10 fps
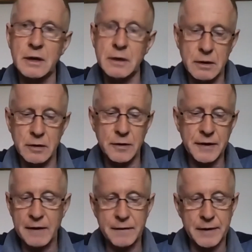North
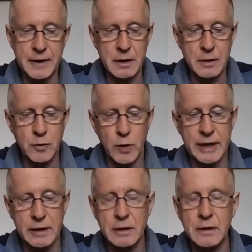Africa,
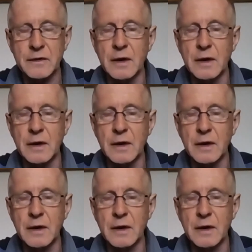Wales,